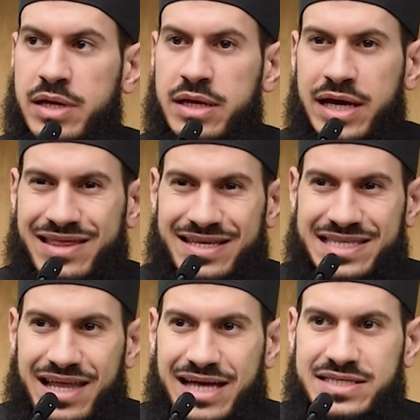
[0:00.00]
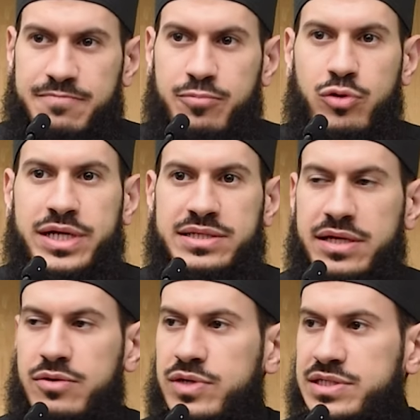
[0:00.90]
At this last point, it
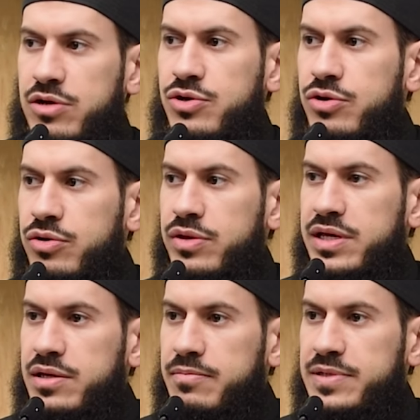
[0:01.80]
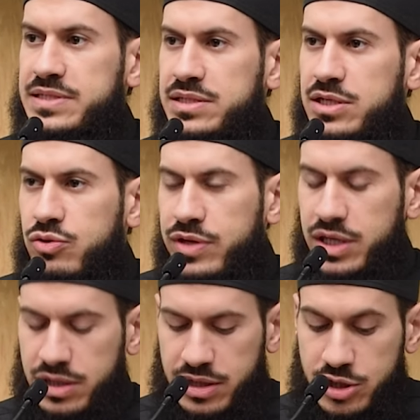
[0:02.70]
was under the Byzantine or
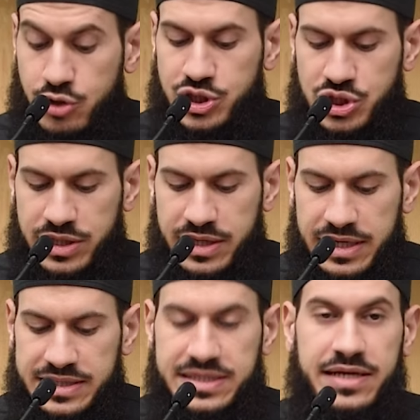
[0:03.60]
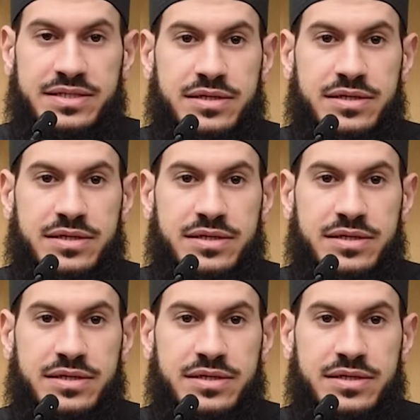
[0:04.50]
the Christian state.